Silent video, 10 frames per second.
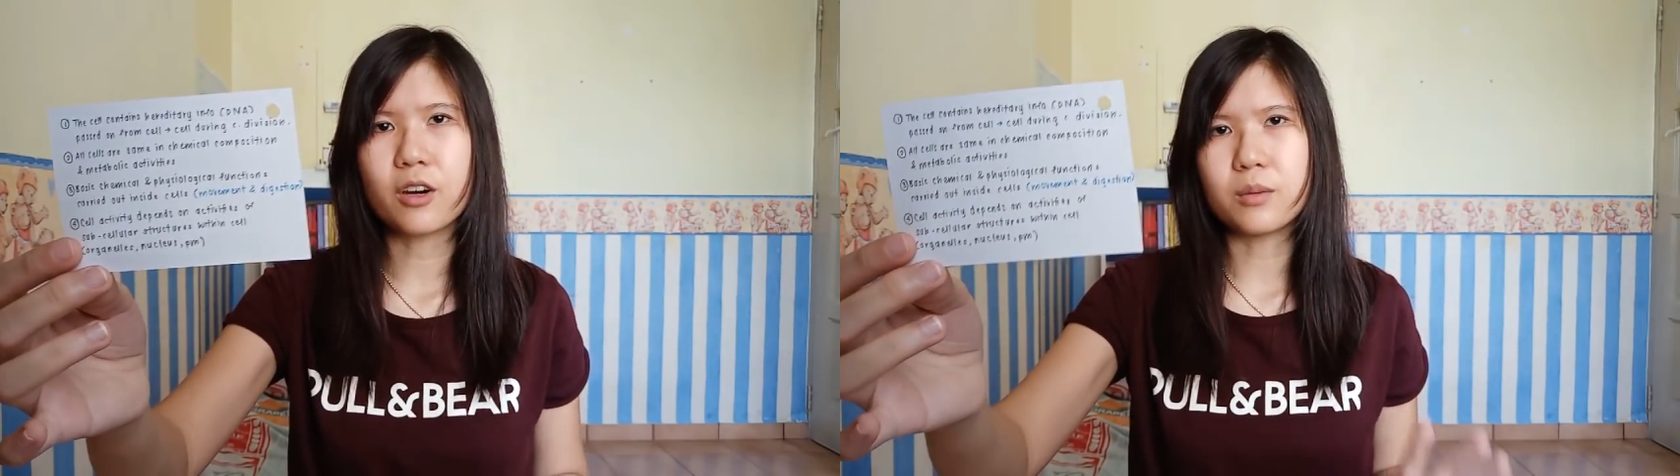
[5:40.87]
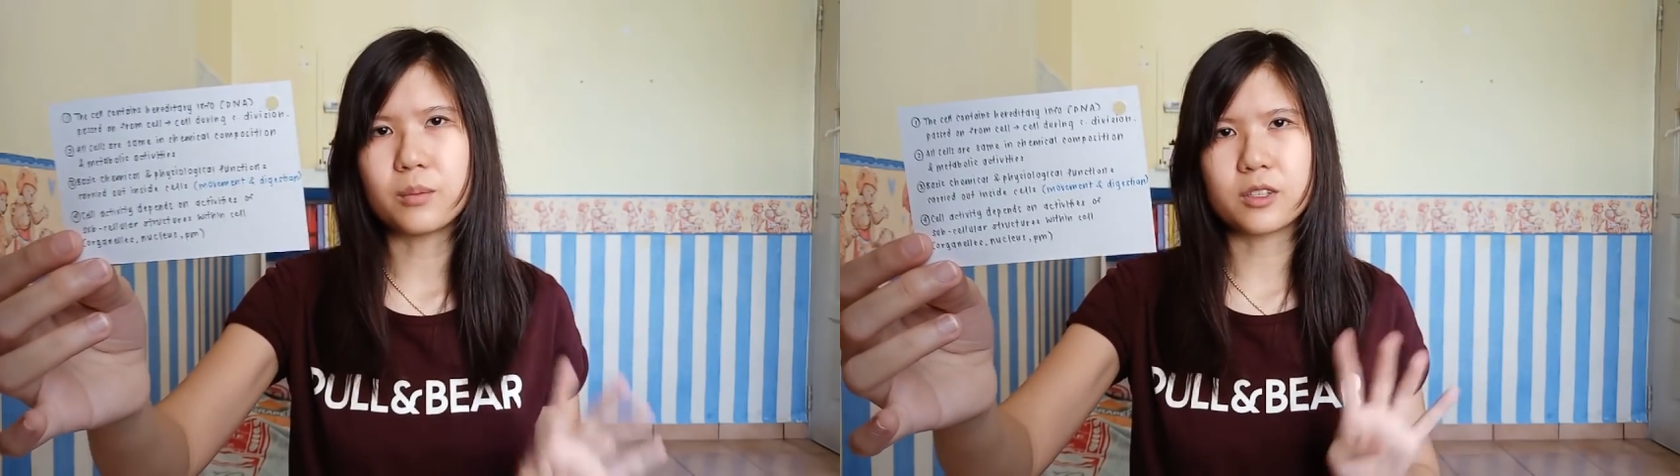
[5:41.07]

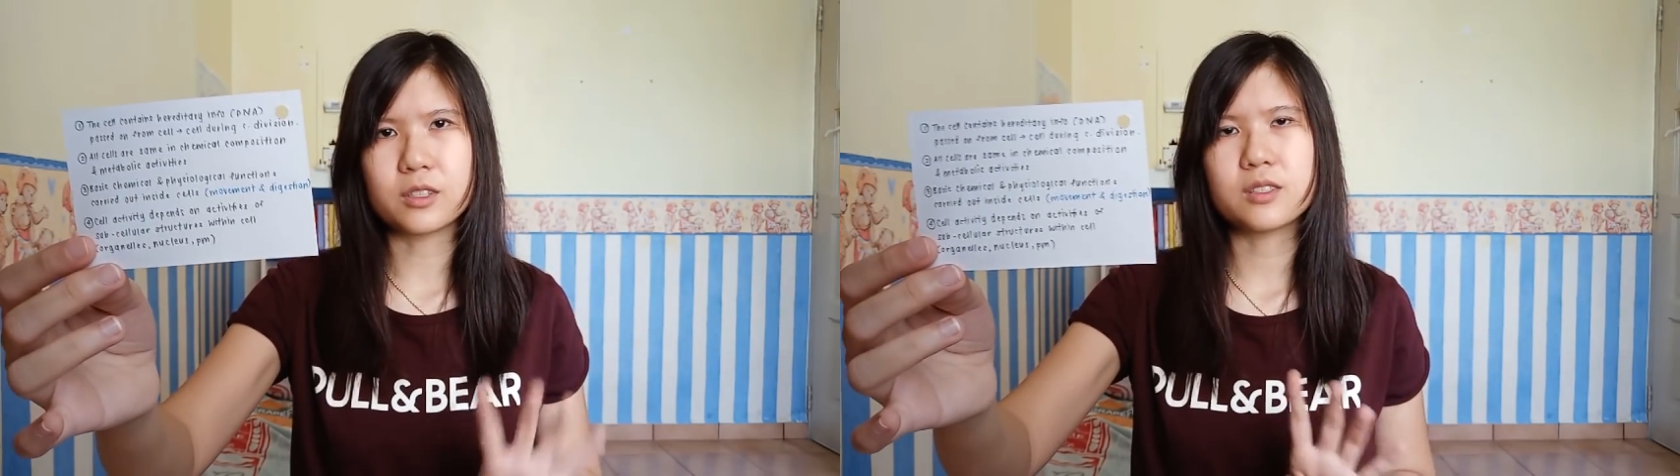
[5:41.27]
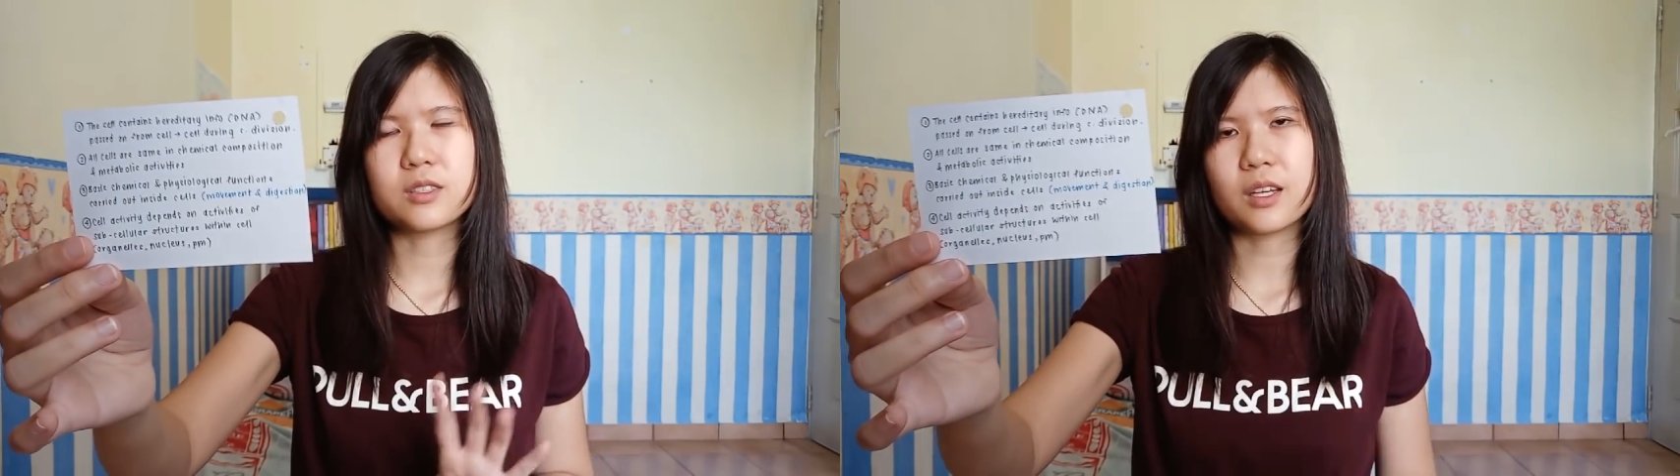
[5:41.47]
4
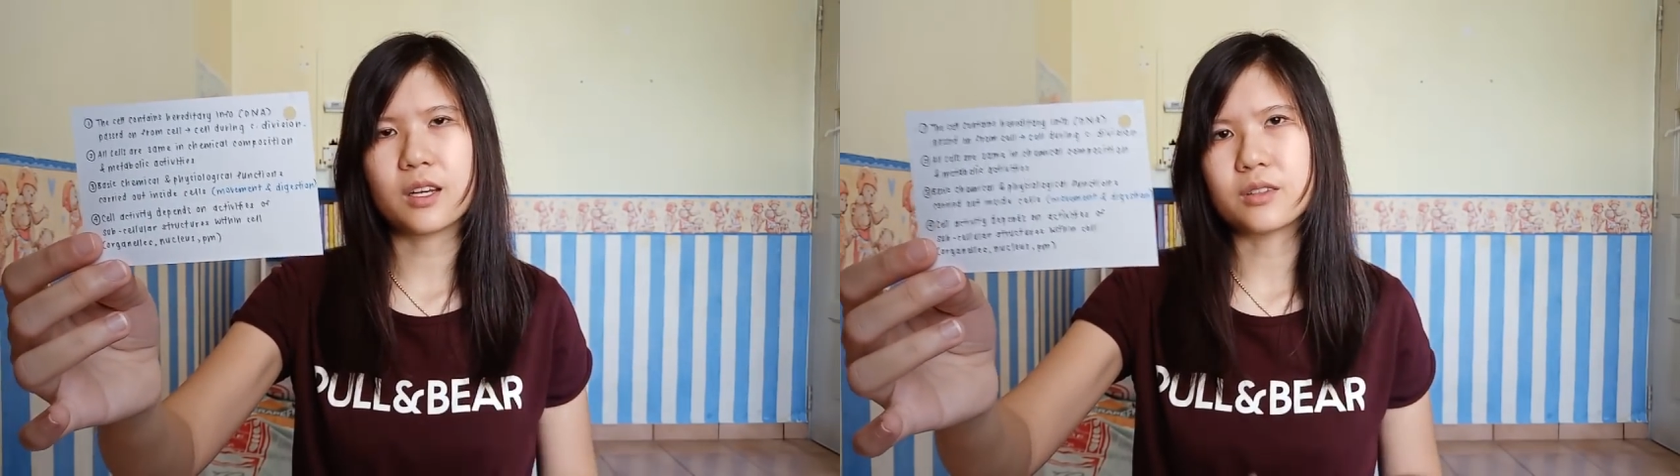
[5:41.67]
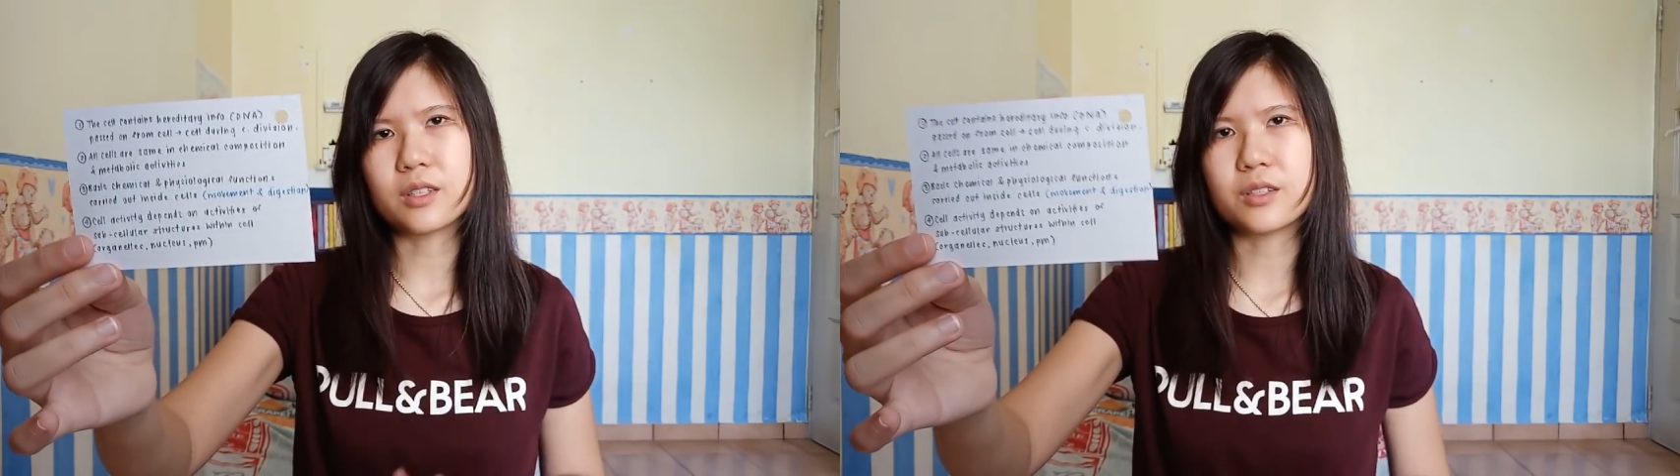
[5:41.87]
modern
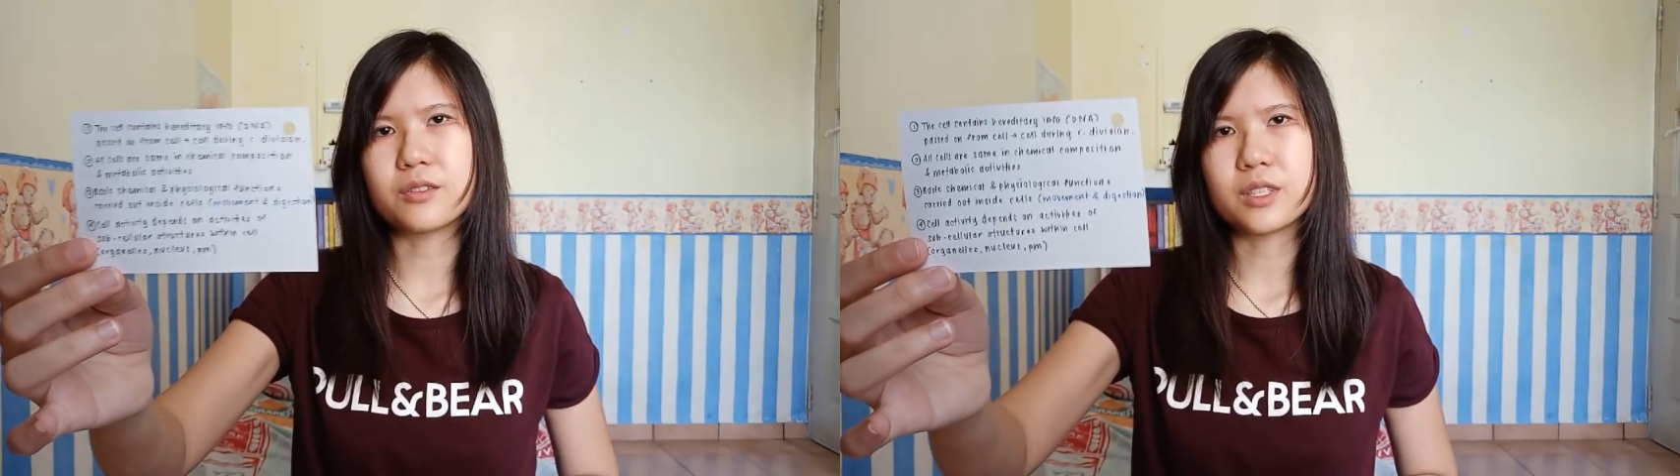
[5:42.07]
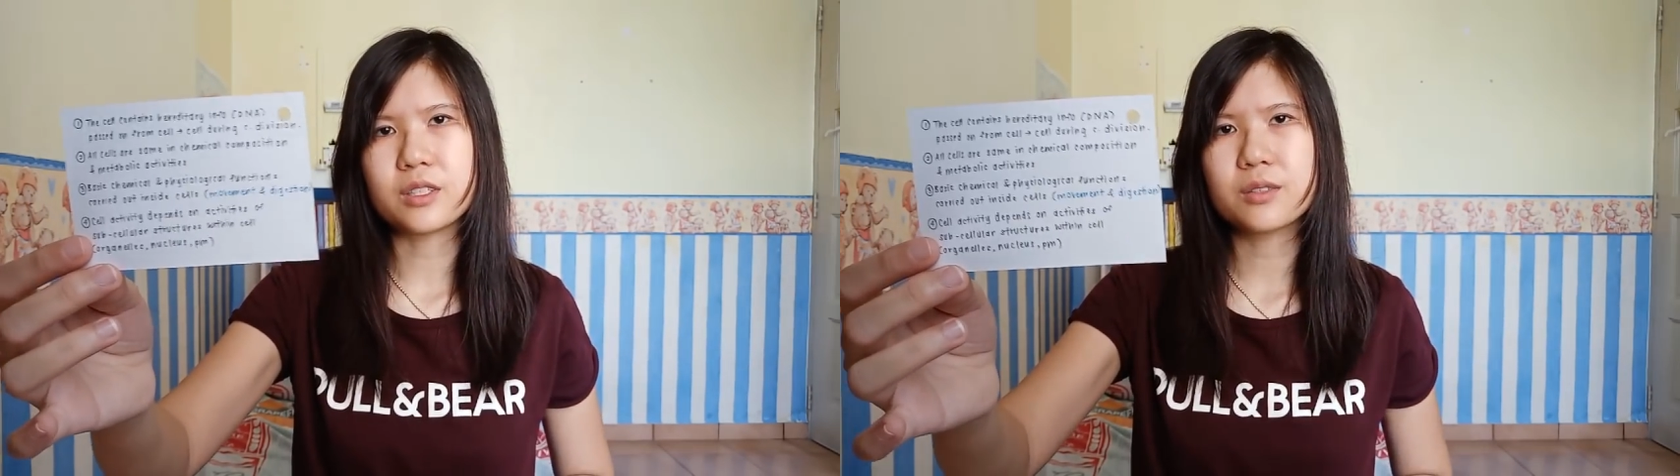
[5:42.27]
cell
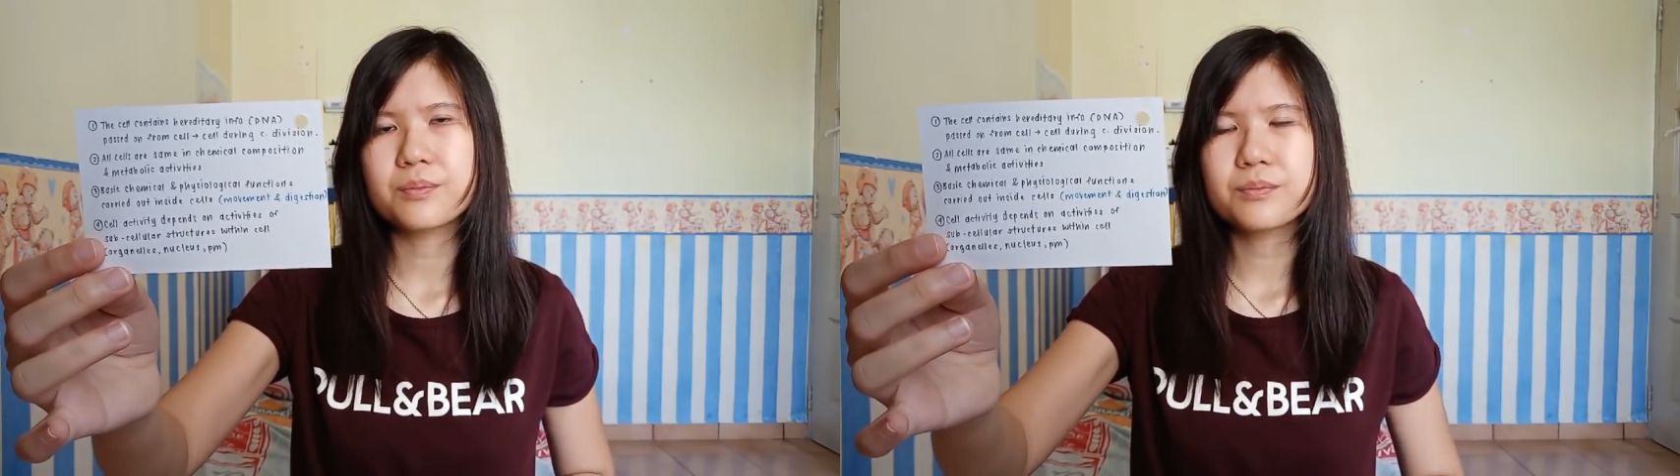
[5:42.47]
theories.